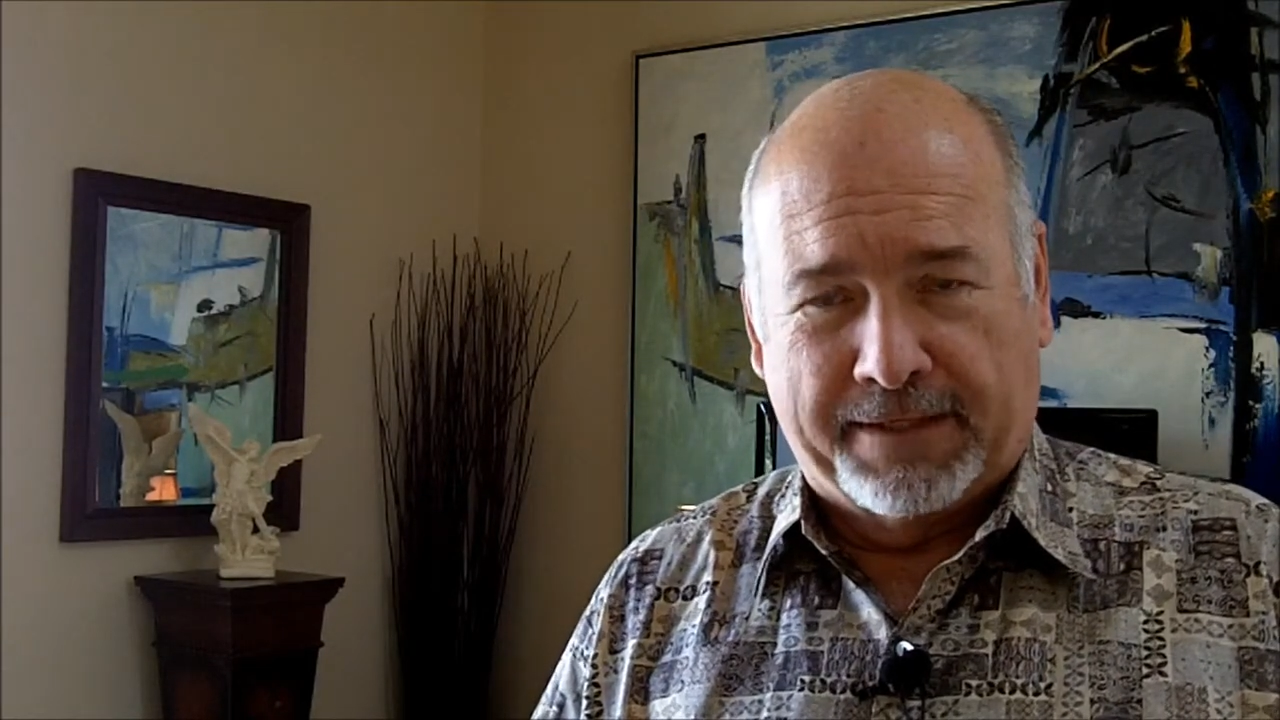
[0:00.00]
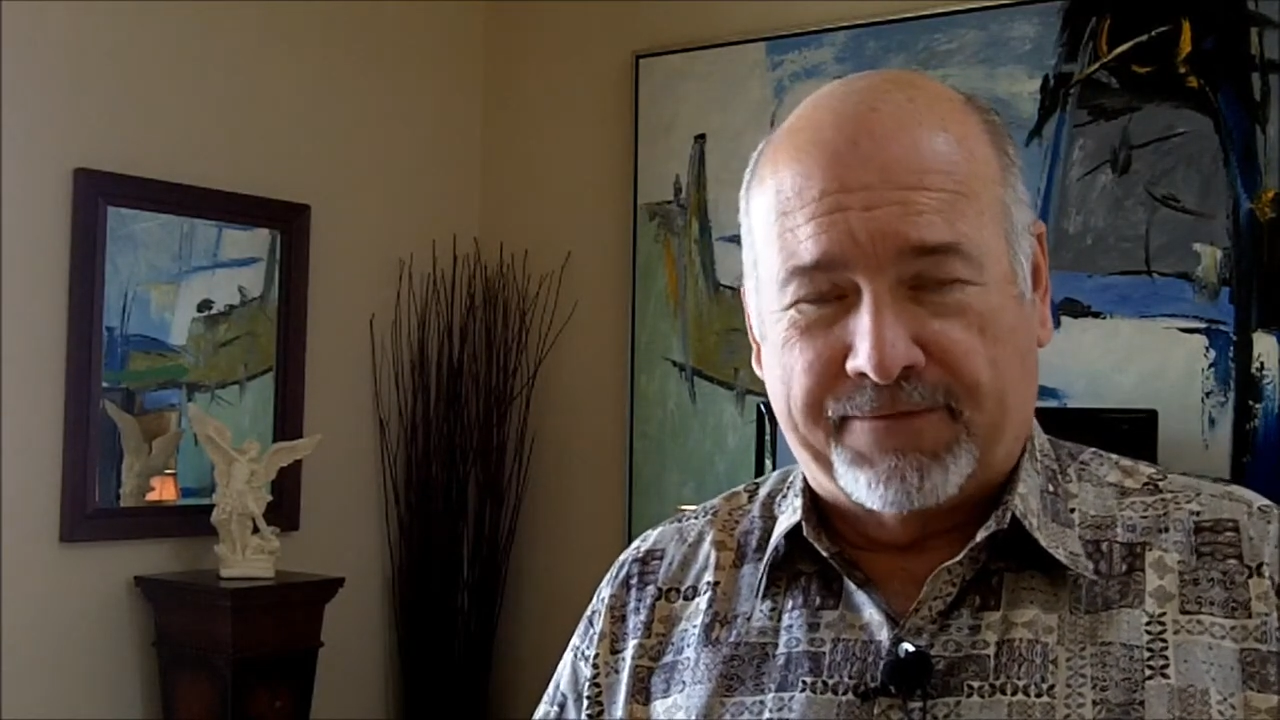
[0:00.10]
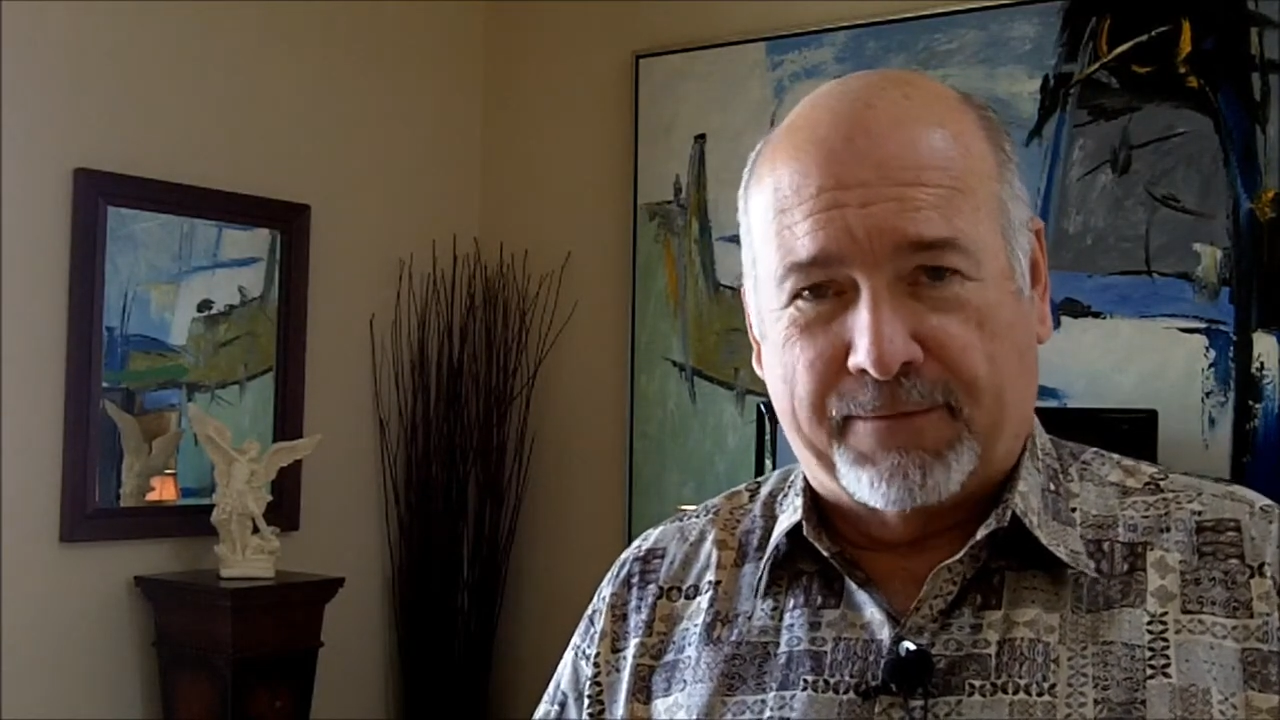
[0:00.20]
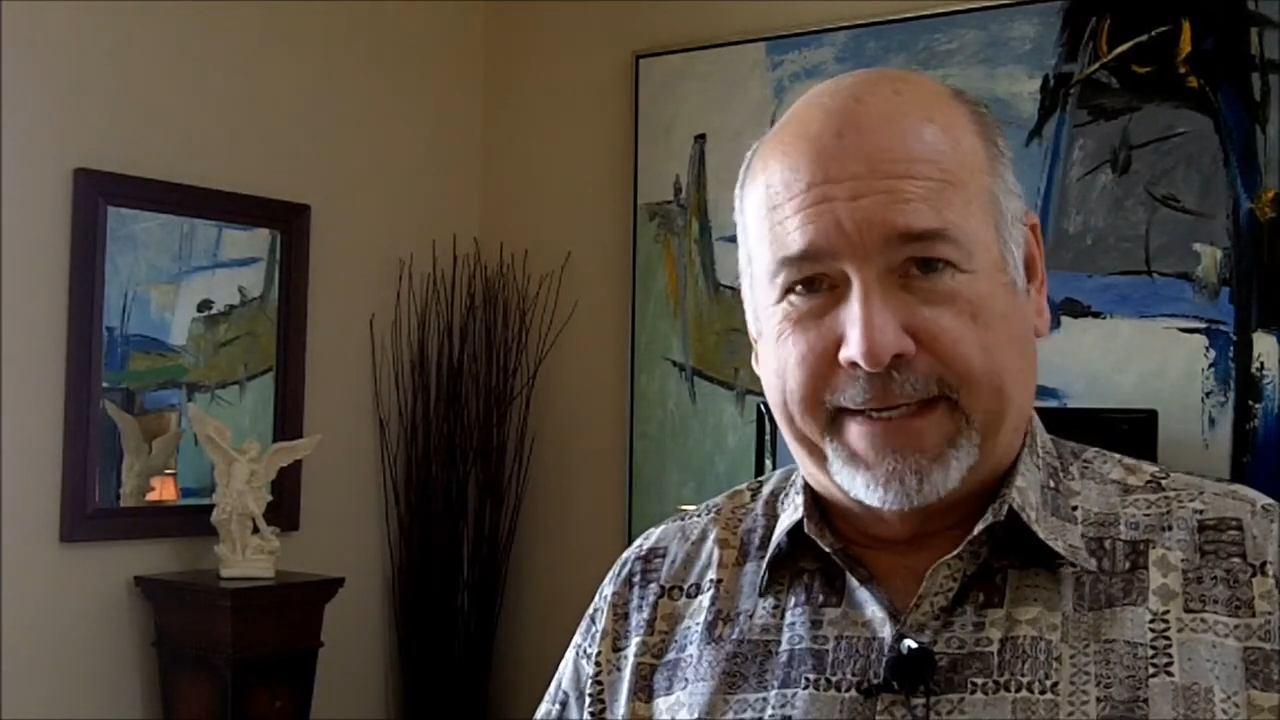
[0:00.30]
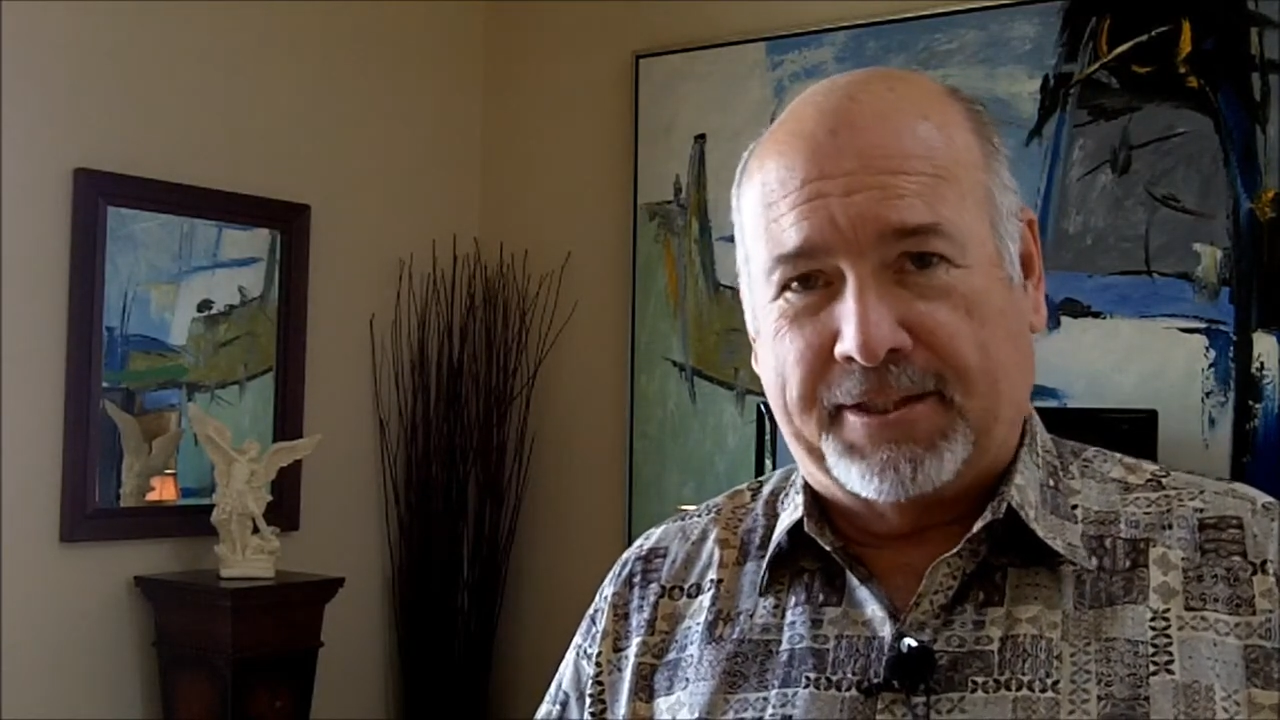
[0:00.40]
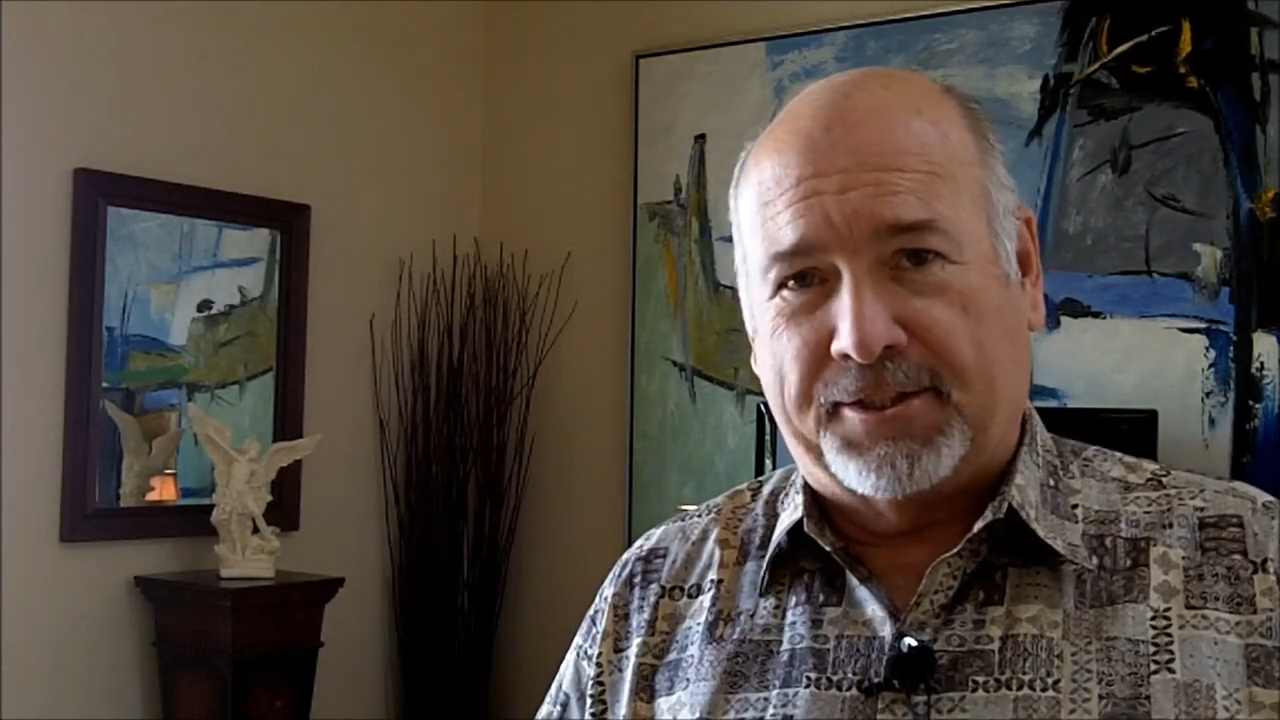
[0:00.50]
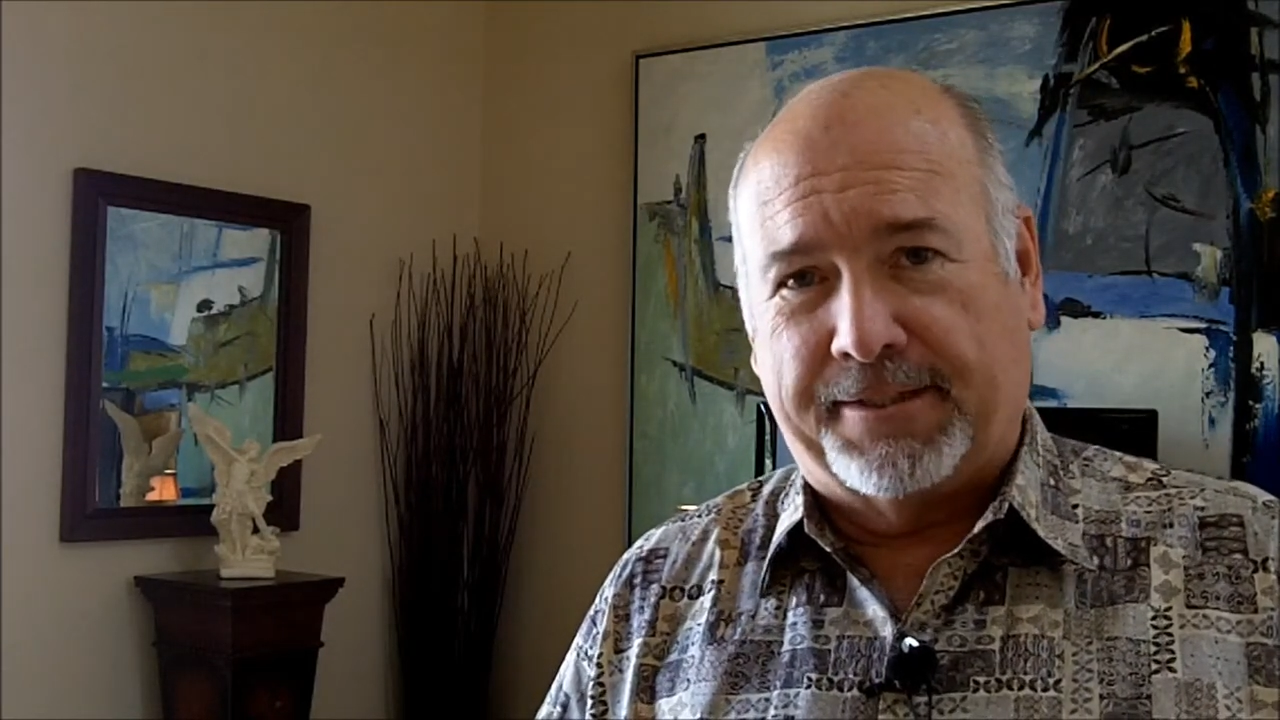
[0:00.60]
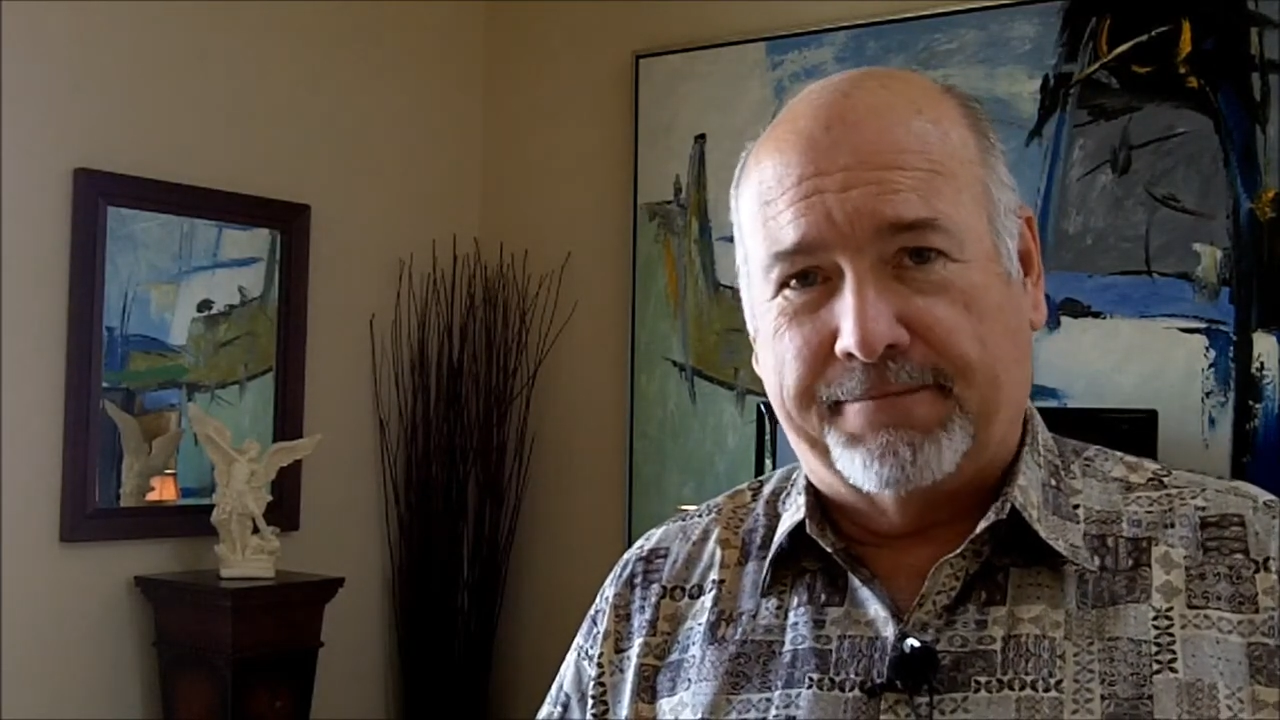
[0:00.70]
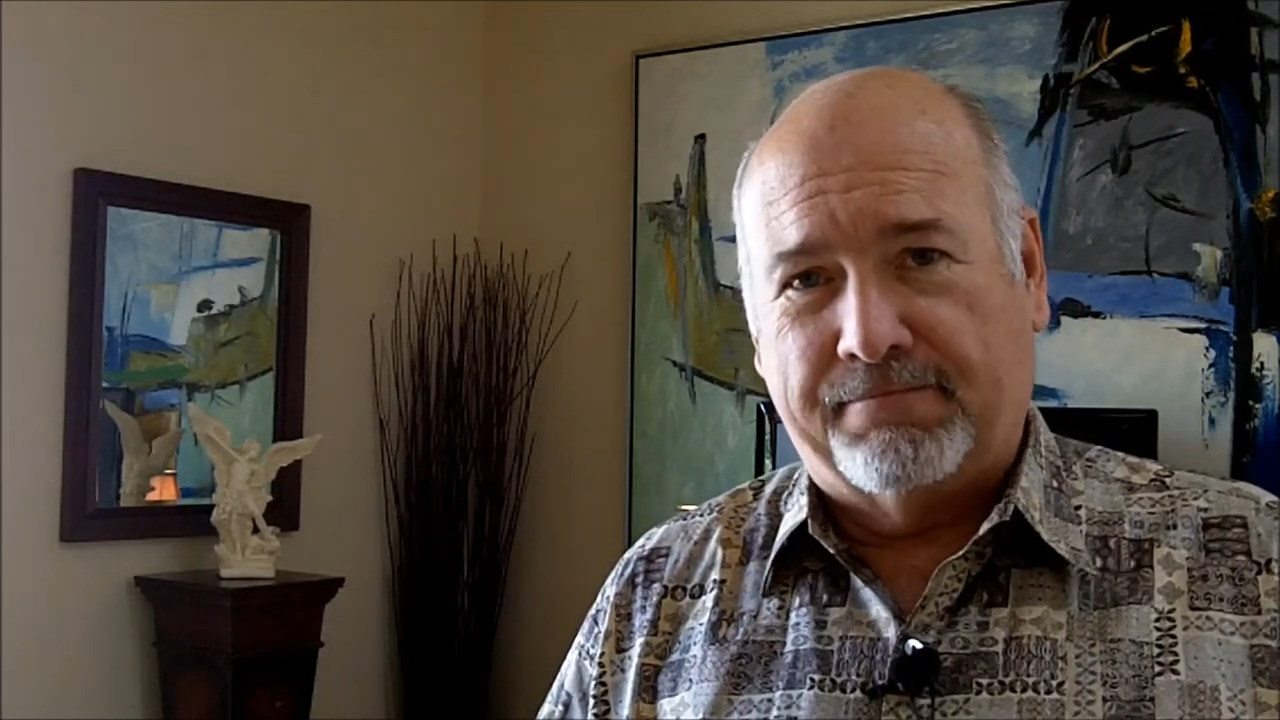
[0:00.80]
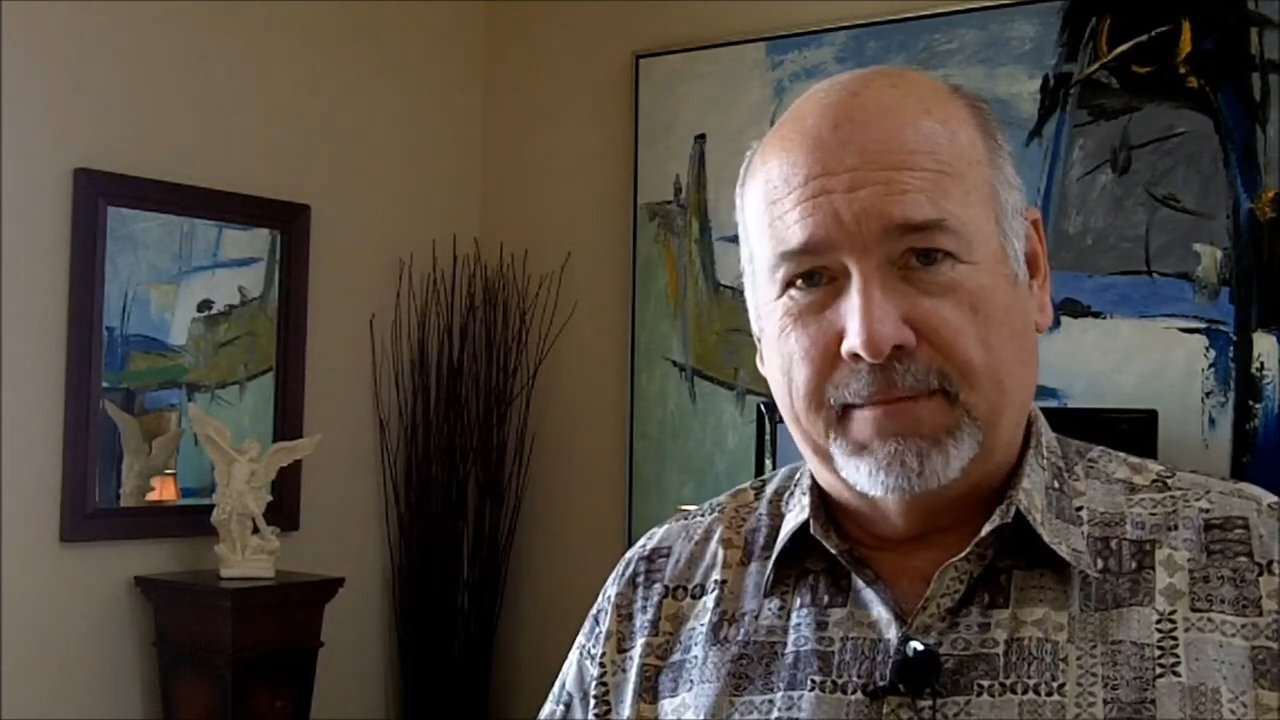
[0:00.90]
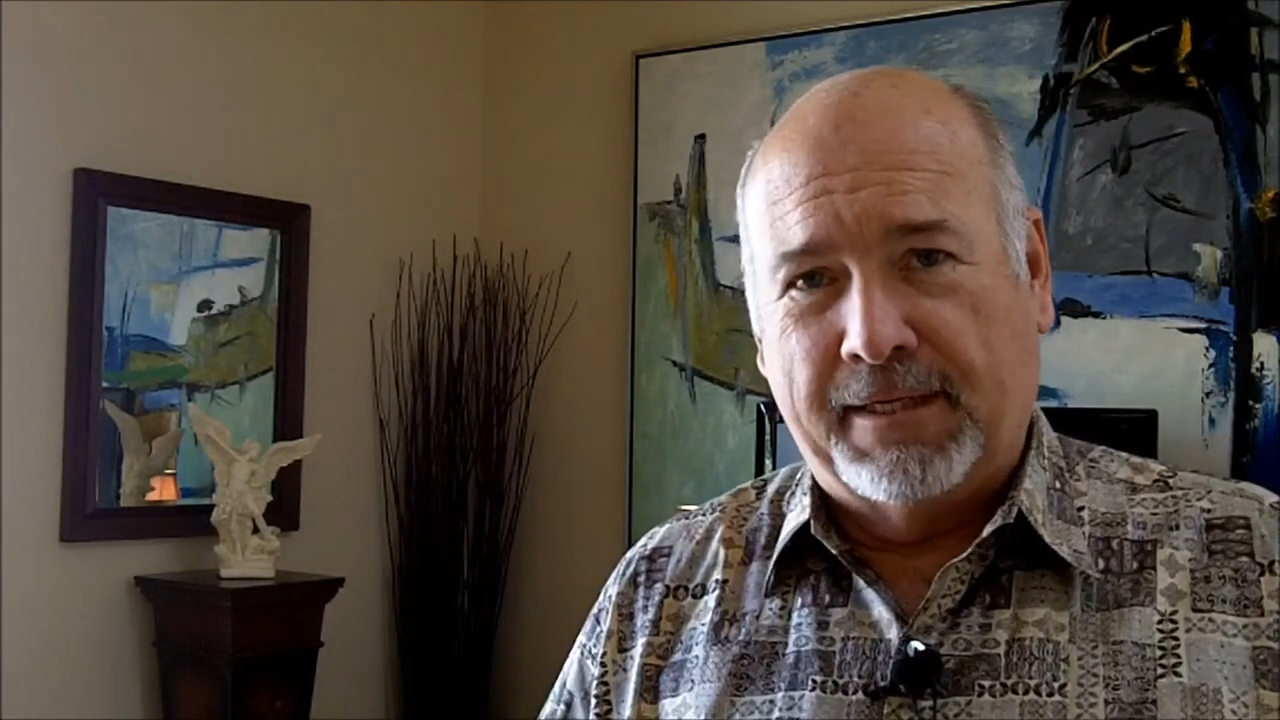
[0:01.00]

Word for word: information,